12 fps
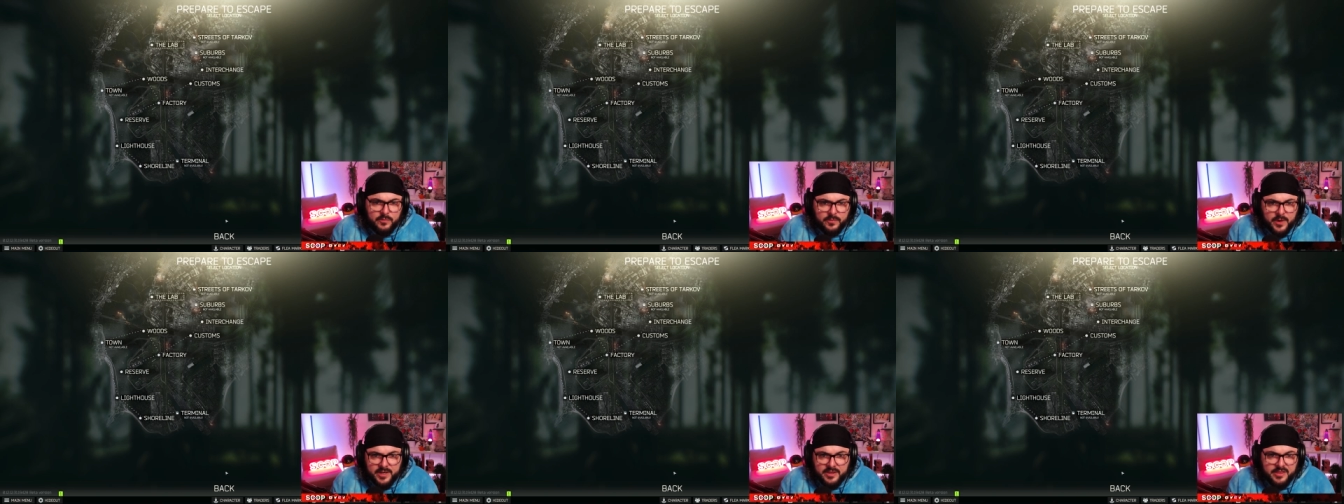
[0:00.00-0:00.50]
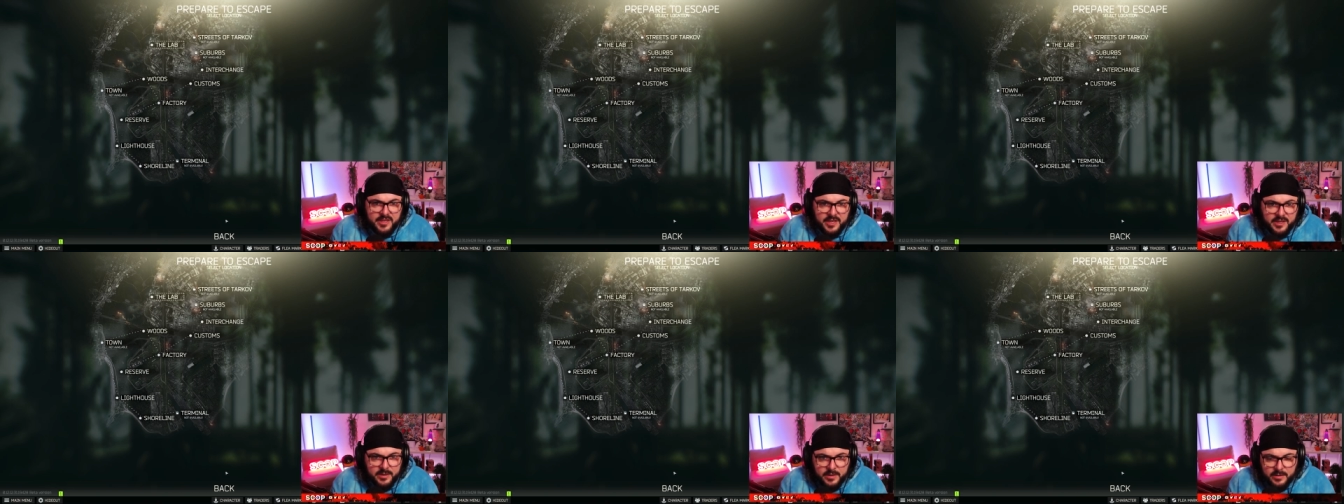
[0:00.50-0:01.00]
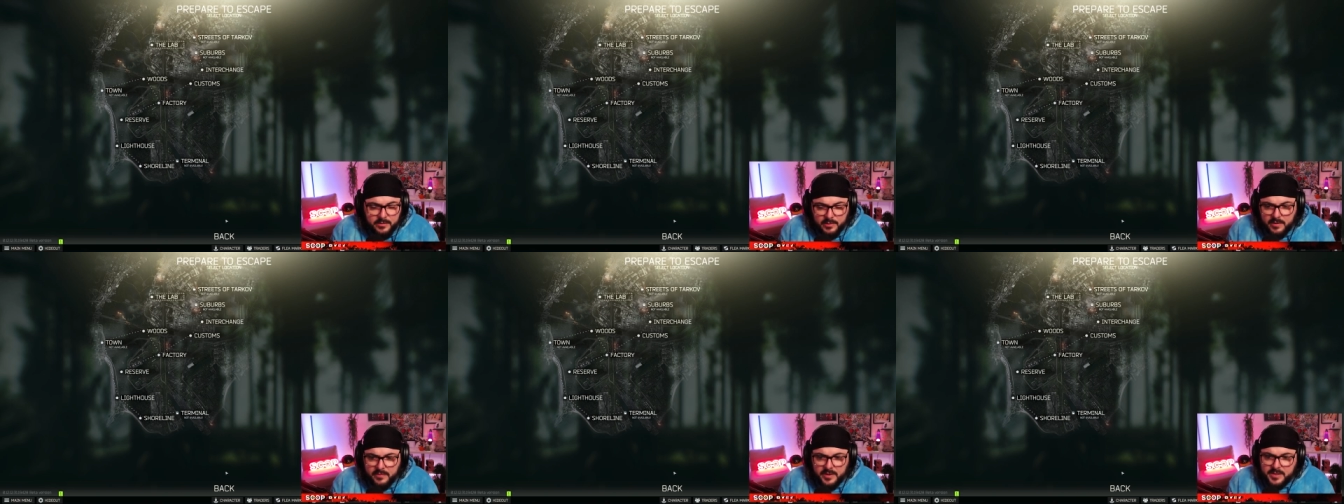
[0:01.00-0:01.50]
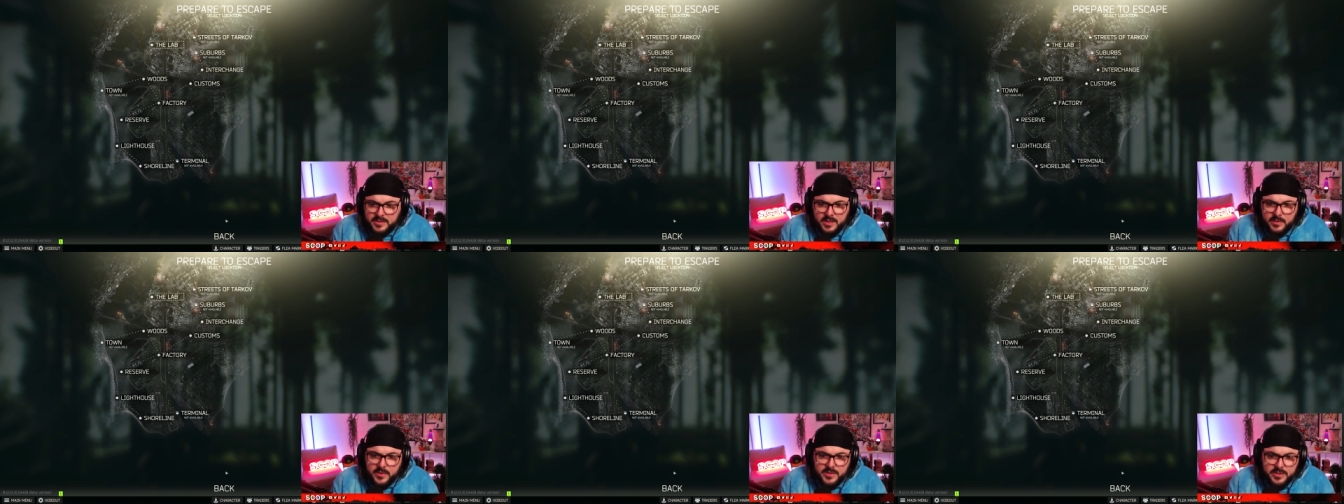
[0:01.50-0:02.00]
find a thing, whatever it is that
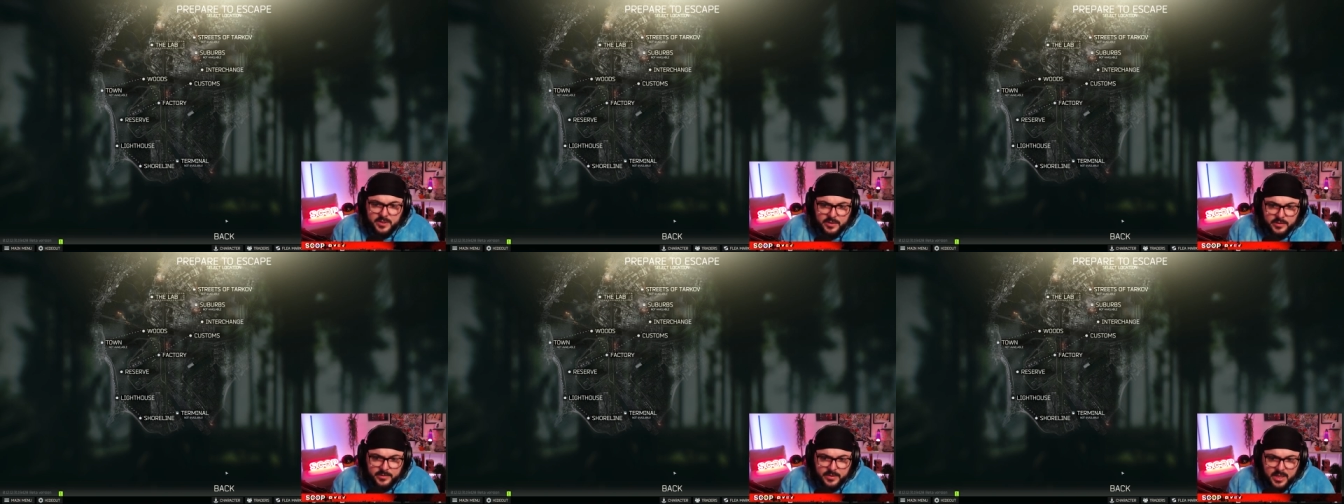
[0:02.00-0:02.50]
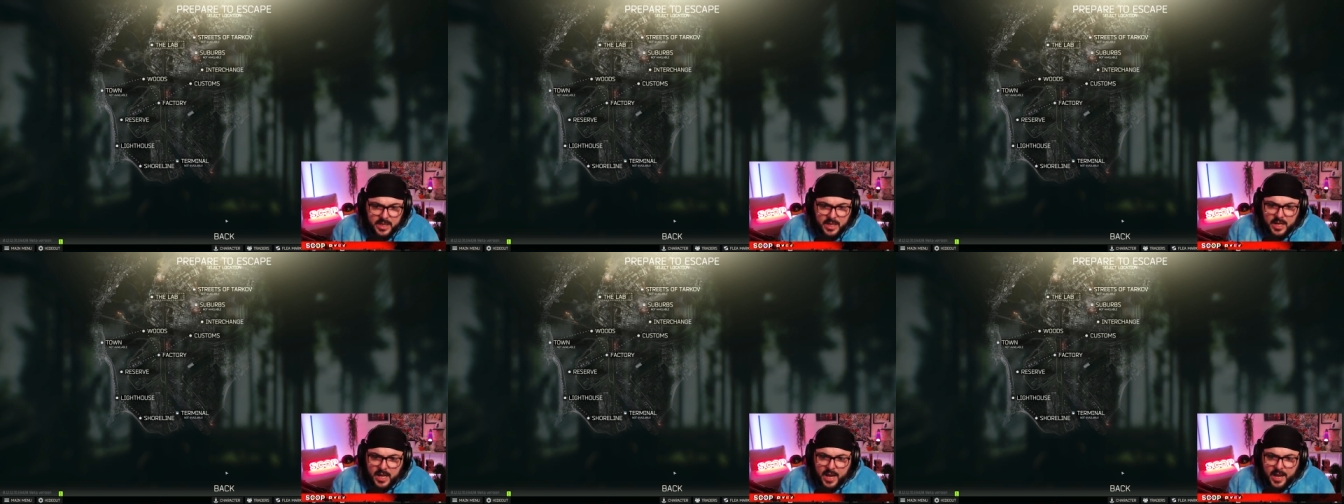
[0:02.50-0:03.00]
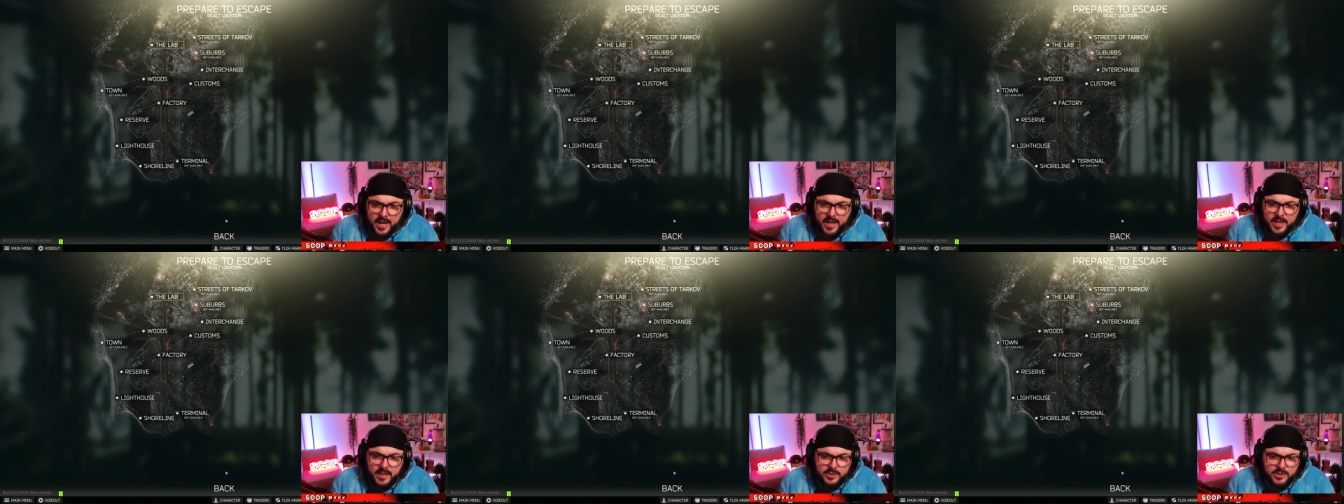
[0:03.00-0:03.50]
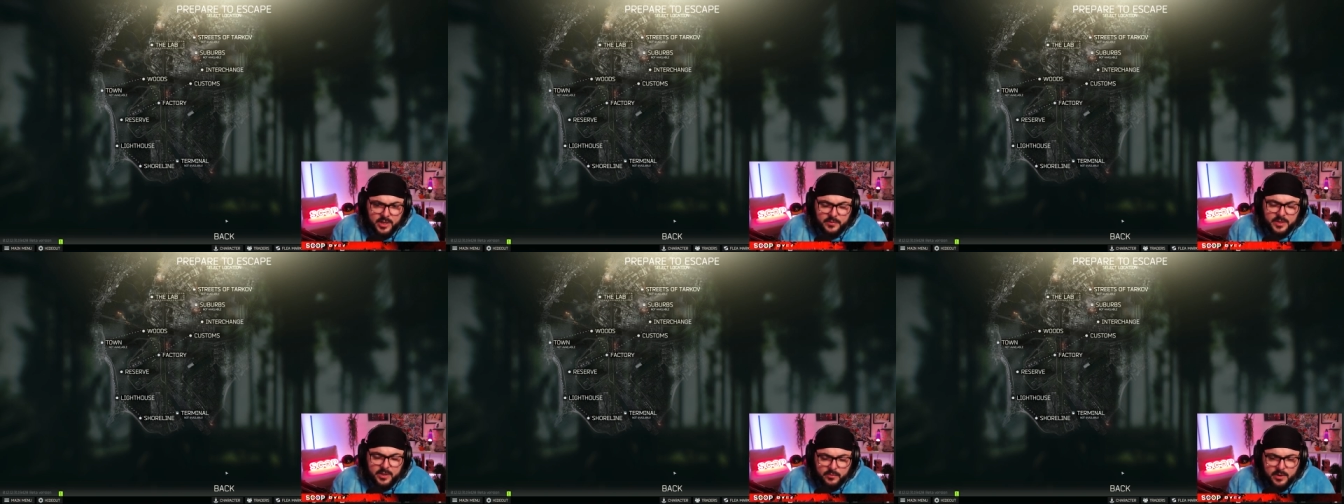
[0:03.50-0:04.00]
they want you to do, I
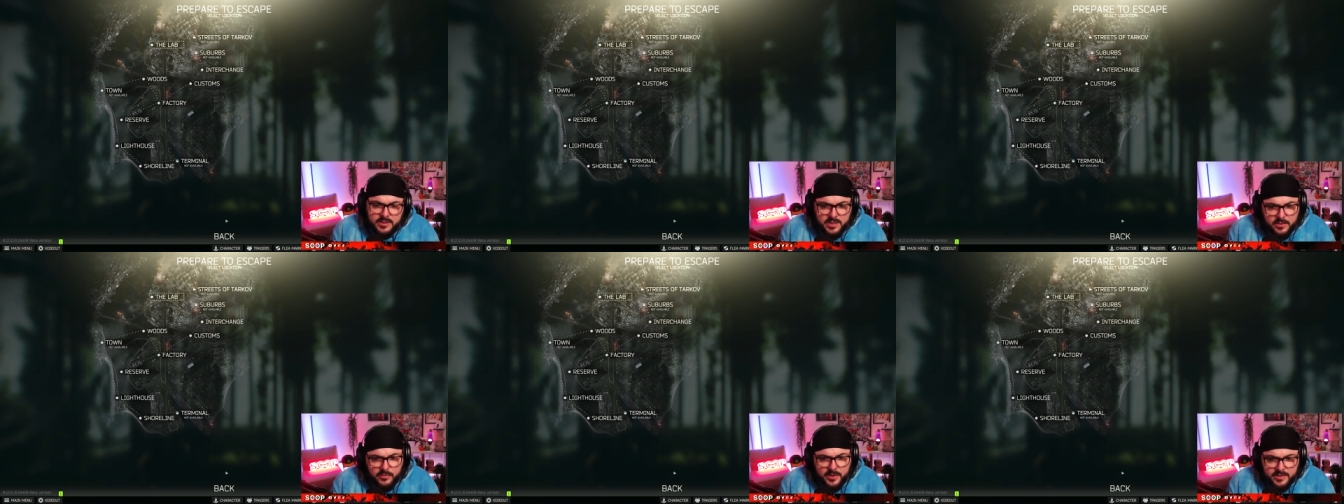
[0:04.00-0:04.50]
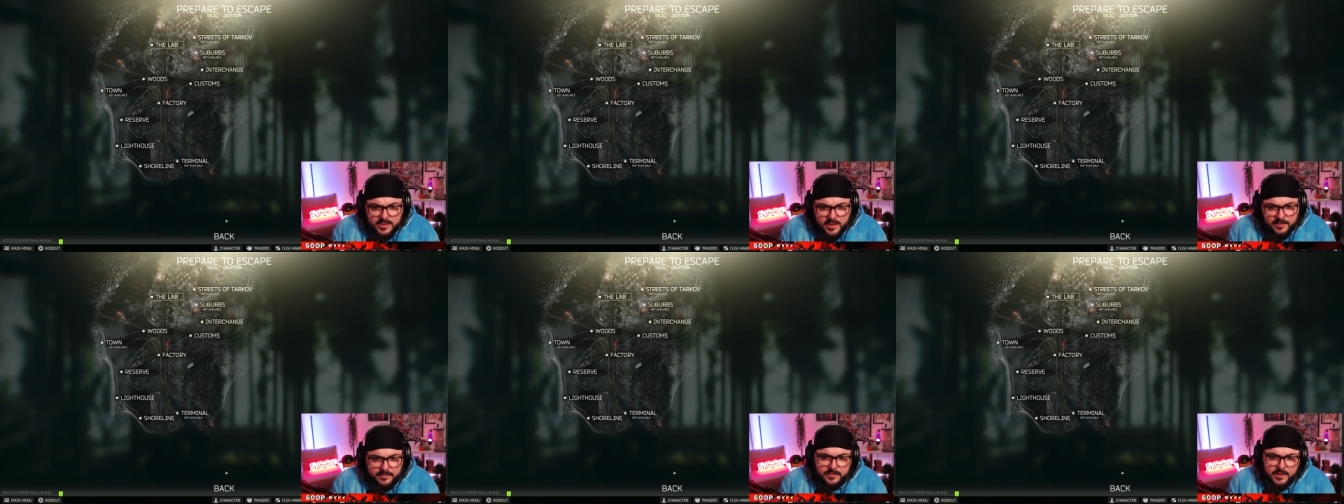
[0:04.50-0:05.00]
generally get run tier one stuff.